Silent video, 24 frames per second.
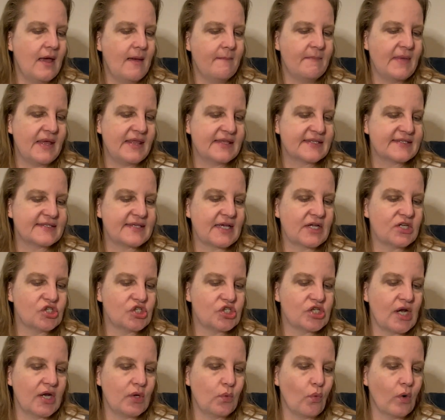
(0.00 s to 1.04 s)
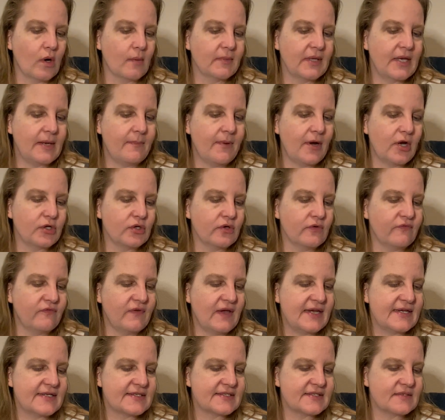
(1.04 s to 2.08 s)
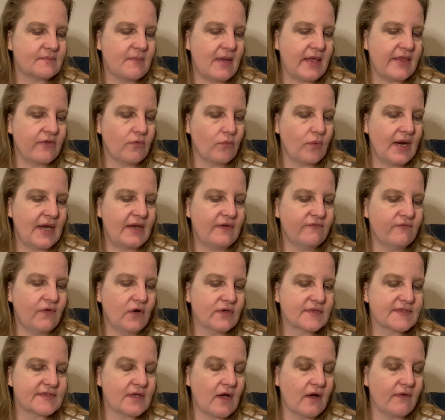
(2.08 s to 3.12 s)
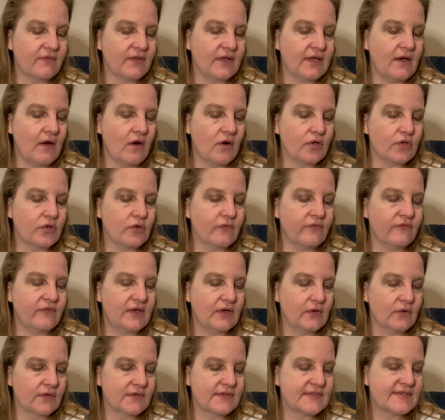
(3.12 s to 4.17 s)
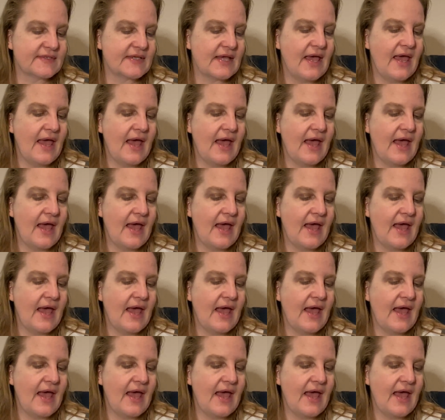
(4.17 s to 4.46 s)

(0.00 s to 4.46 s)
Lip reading: May the sun shine warmly upon your face. May the rain fall softly on your fields.